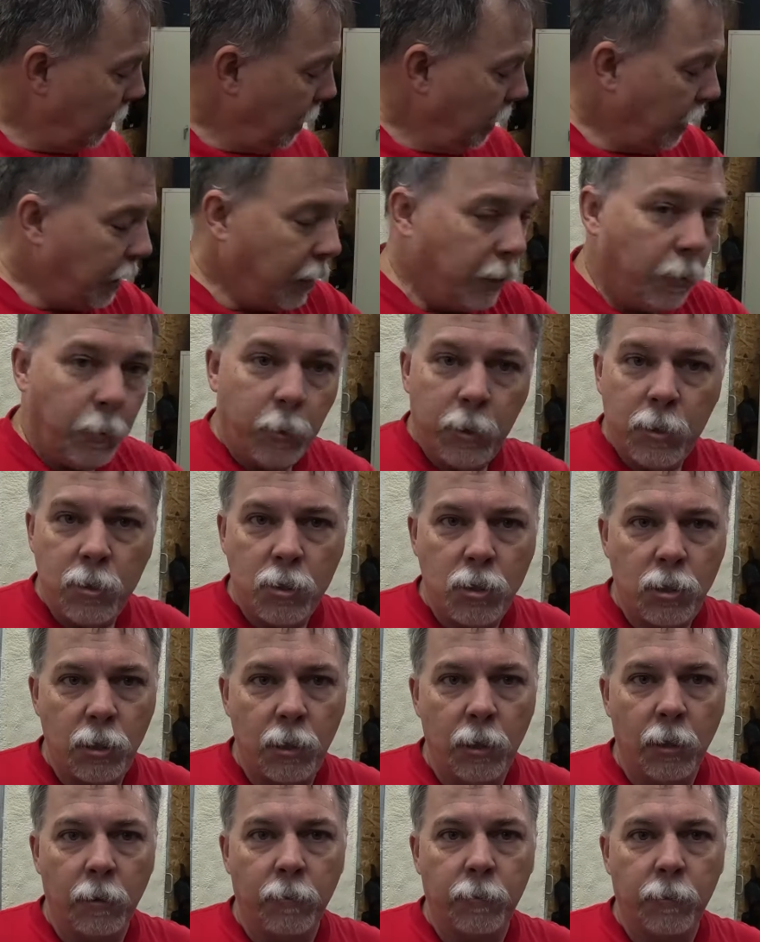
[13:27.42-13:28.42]
And it wouldn't
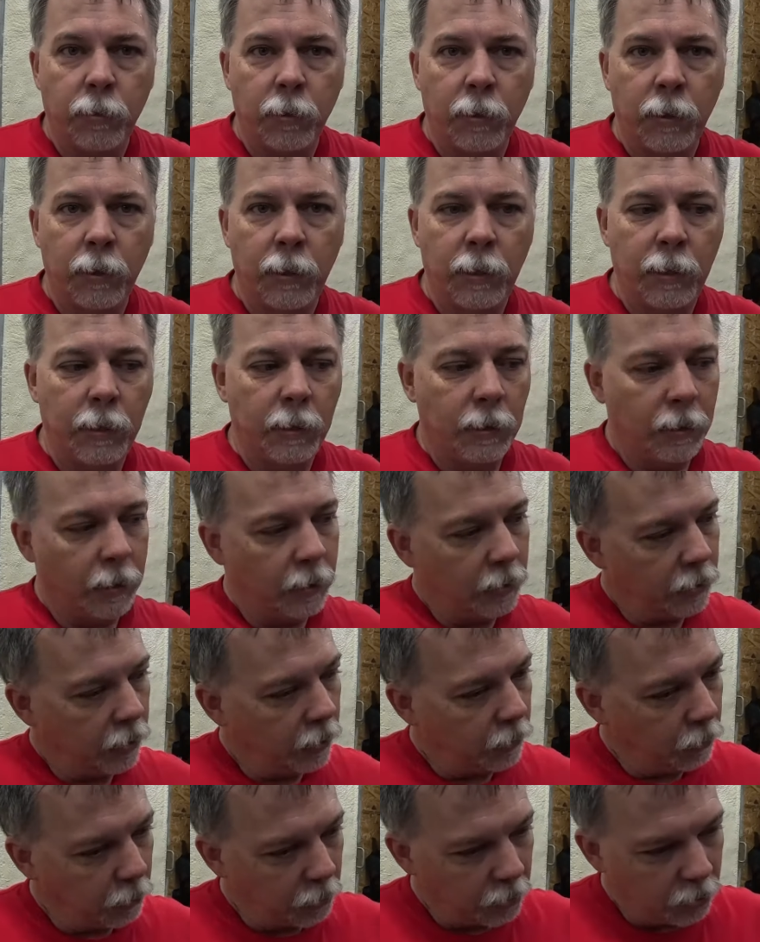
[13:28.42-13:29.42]
shift. It,
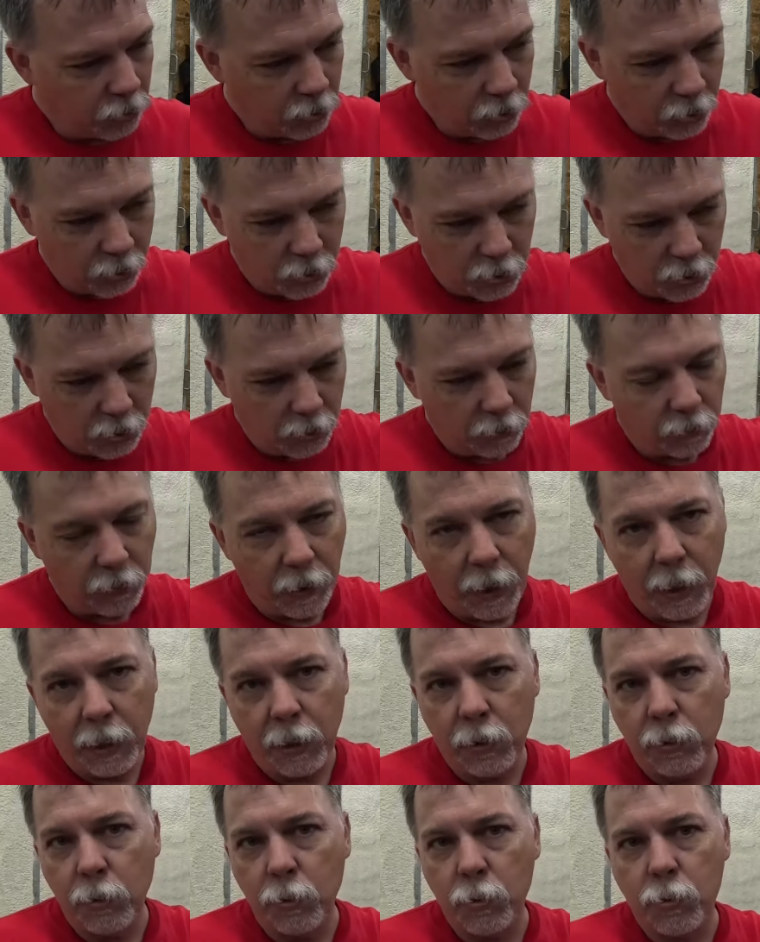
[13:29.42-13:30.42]
it, it would shift
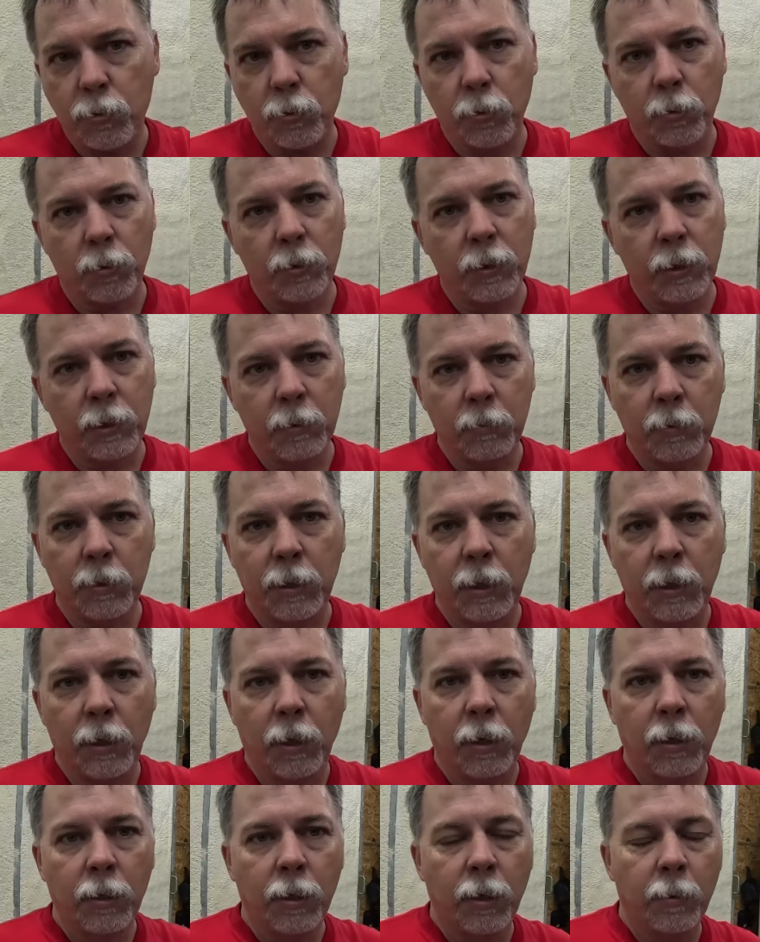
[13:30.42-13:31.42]
out of neutral and then it would
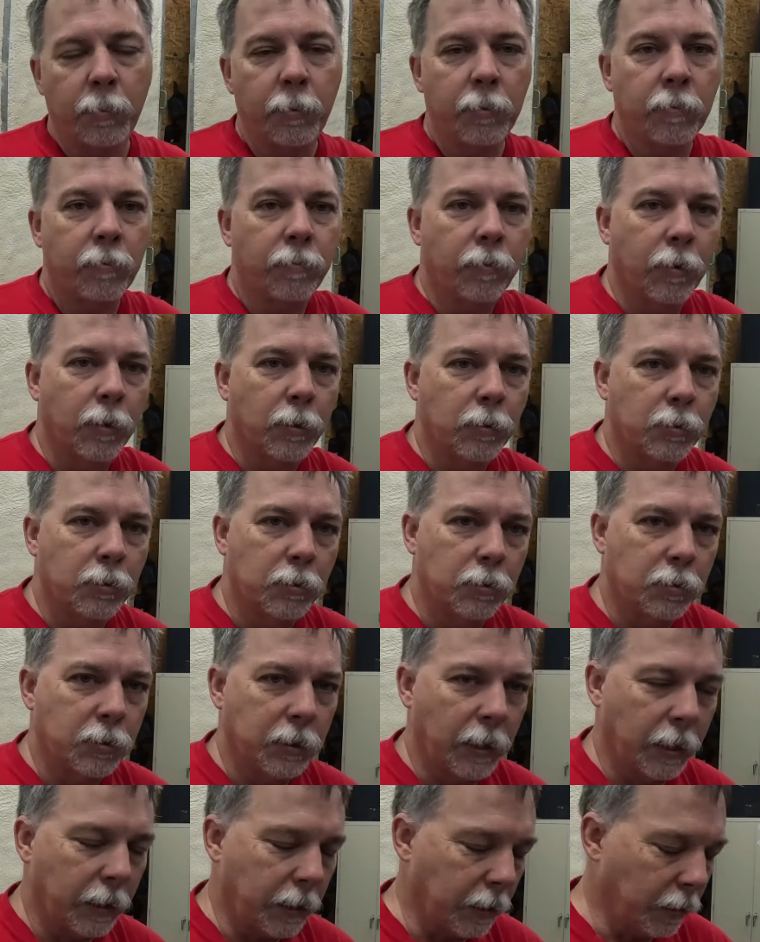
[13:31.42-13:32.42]
get hung up in first or
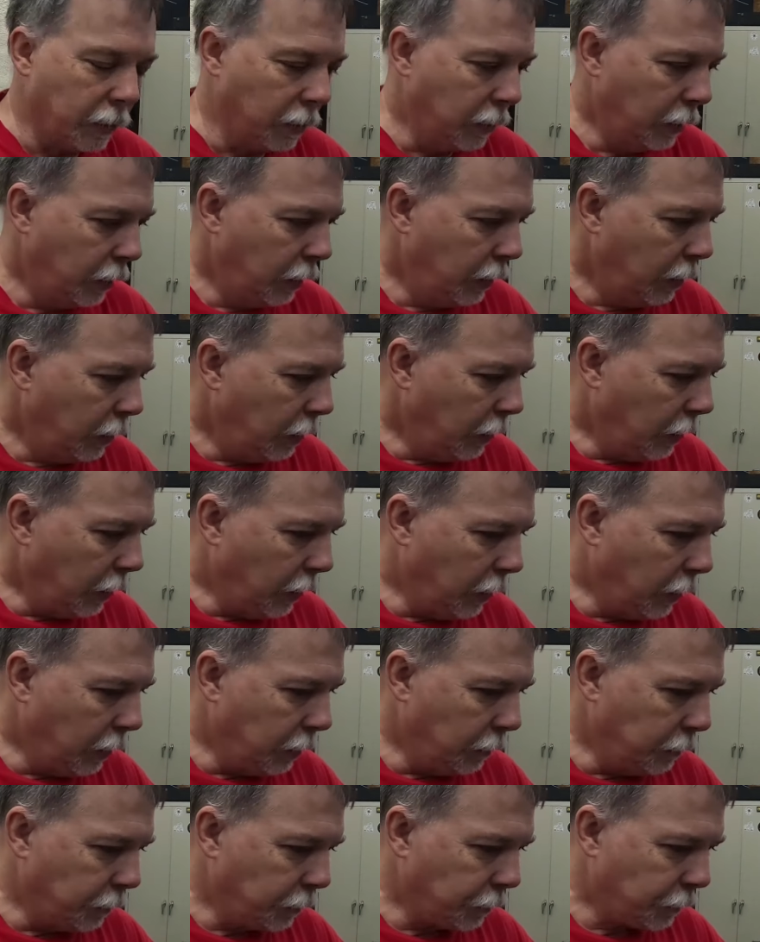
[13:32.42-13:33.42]
second.
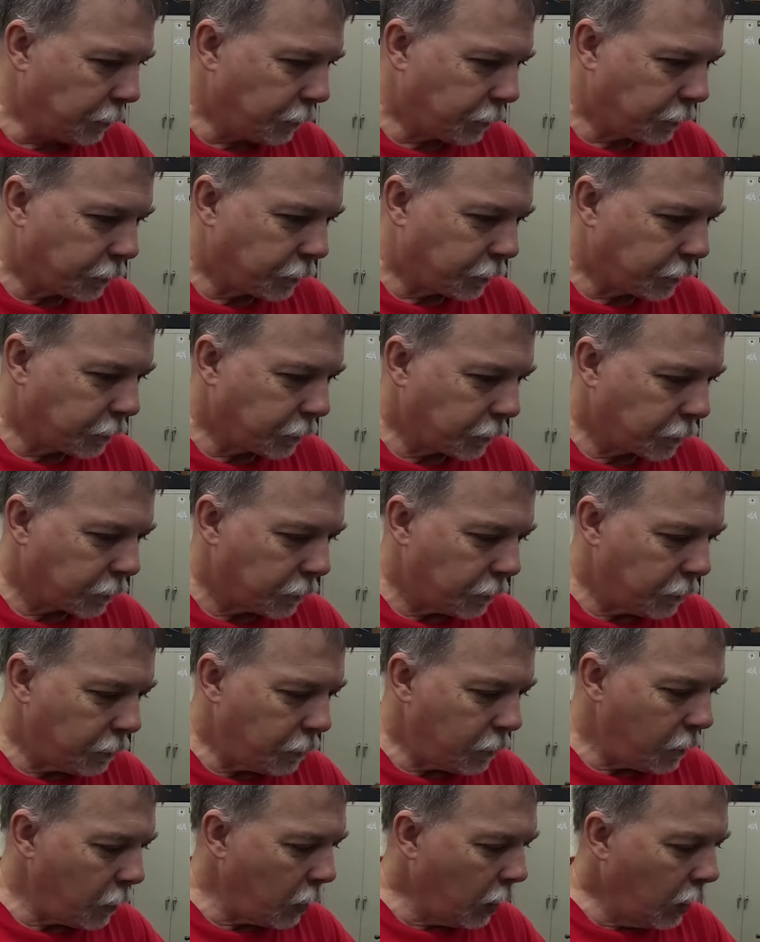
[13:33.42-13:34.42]
Um,
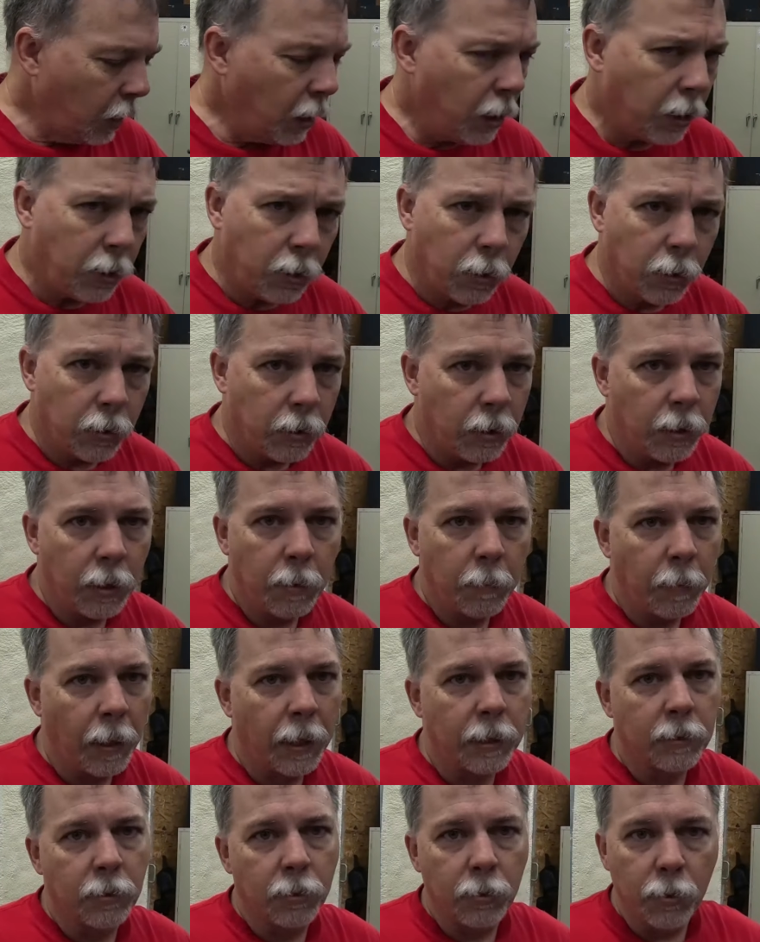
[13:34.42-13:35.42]
and it couldn't get
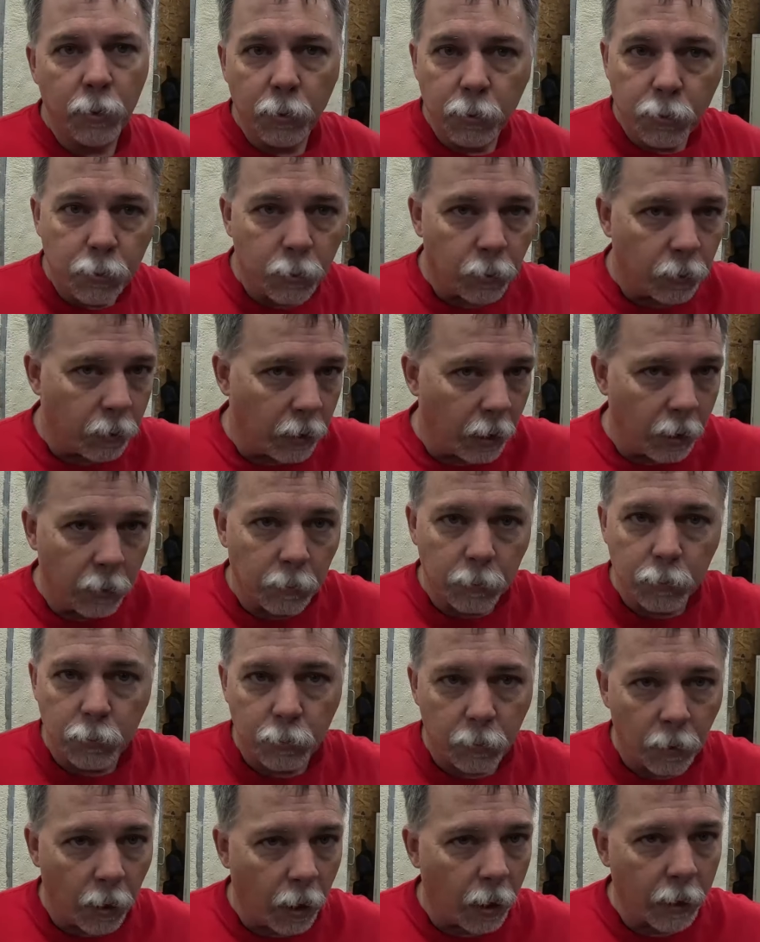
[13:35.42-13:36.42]
back to neutral and I
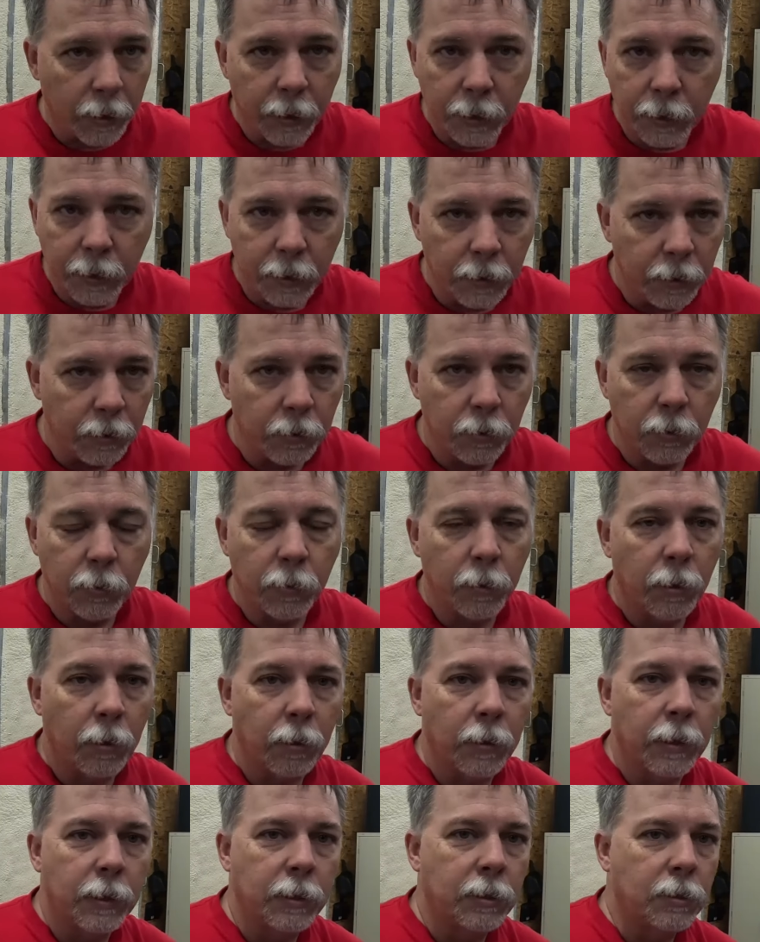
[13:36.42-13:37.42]
was rocking it and doing
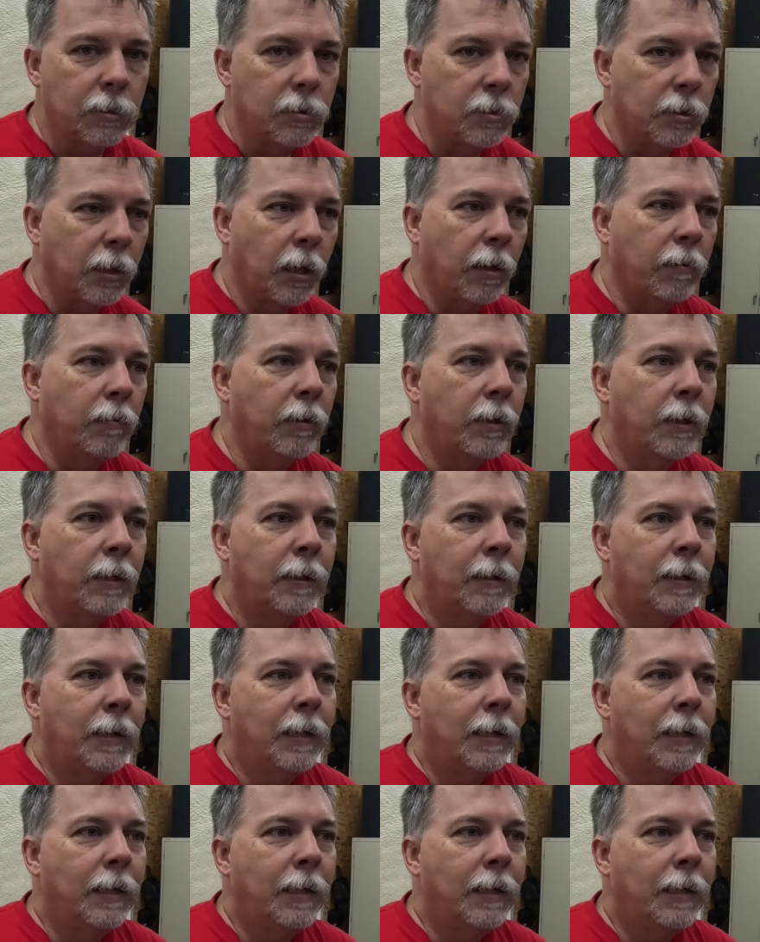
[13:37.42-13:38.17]
all that good stuff.